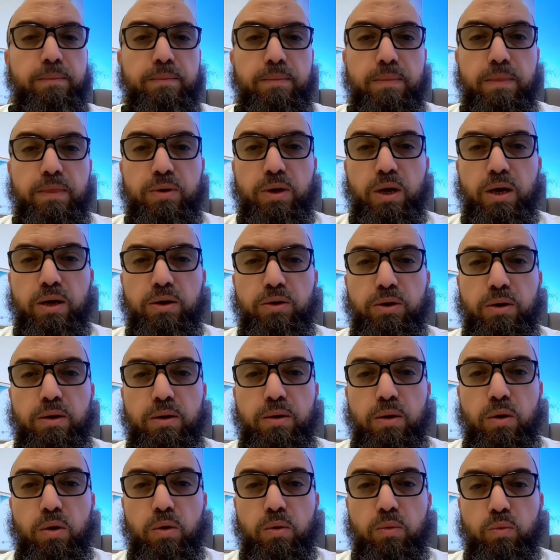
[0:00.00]
Doctor,
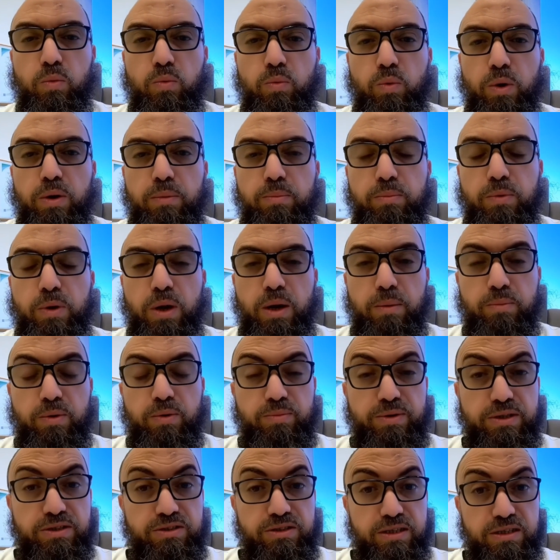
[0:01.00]
what problem
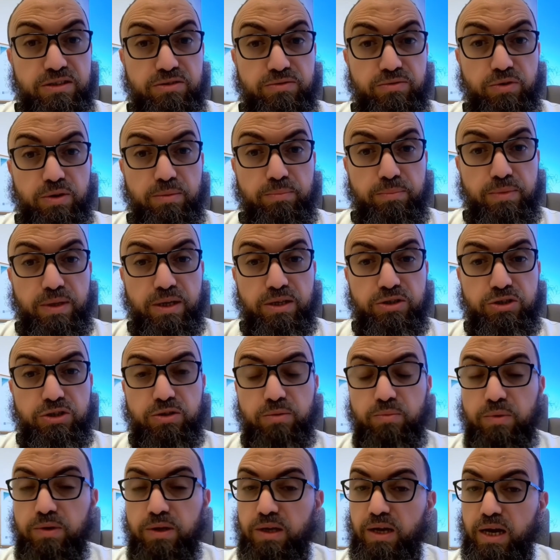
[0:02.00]
is this for a patient
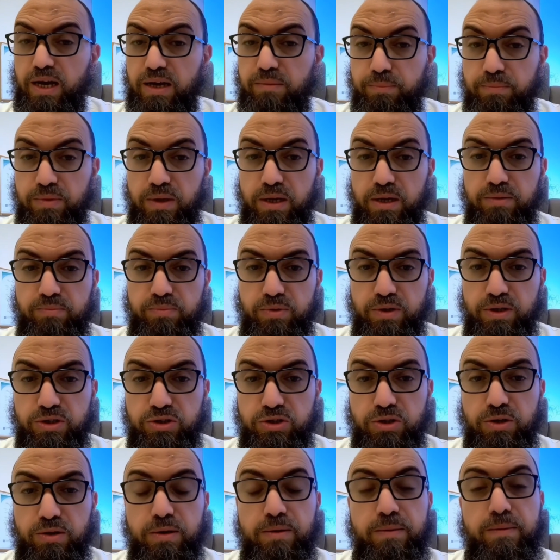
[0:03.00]
with high blood
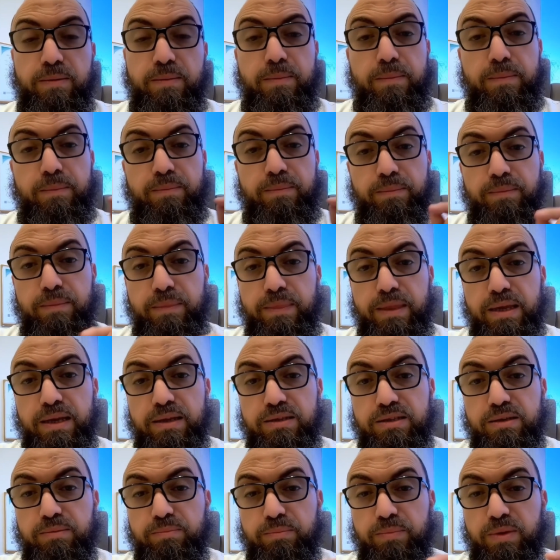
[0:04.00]
pressure? It's
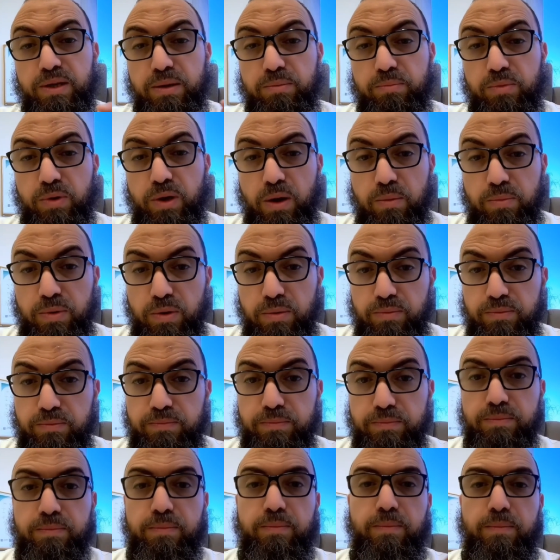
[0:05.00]
a big problem.
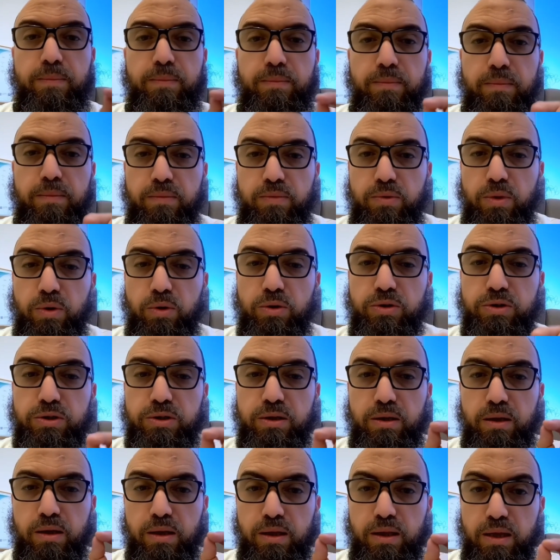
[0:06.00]
First,
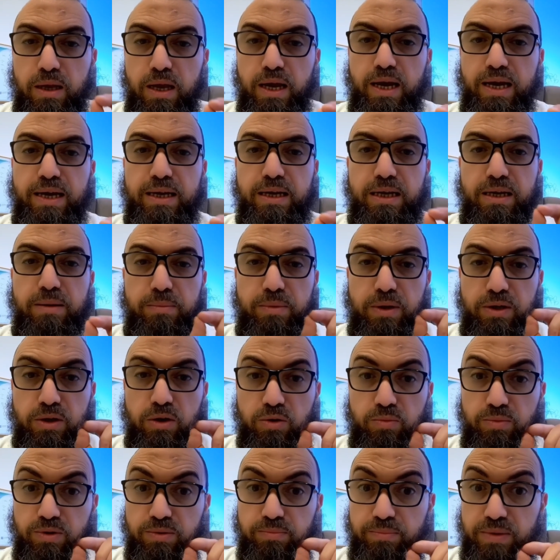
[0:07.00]
high
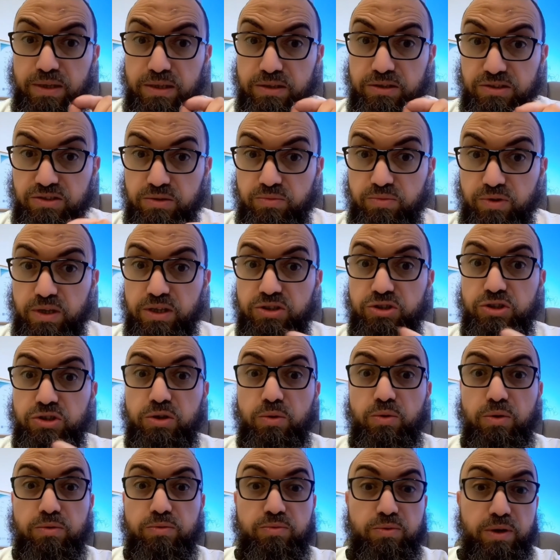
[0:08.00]
hemoglobin means the ratio
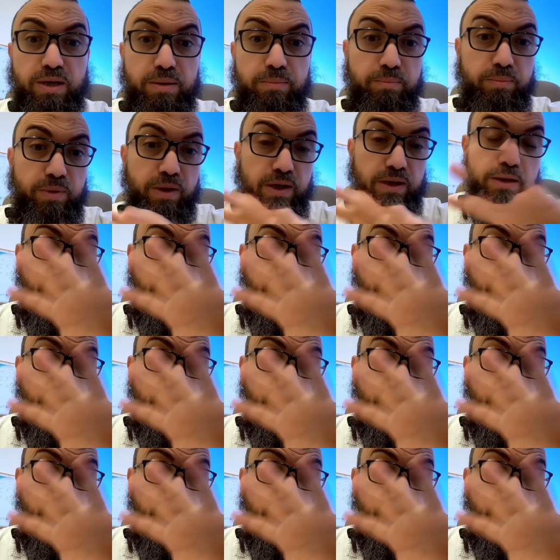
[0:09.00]
of red blood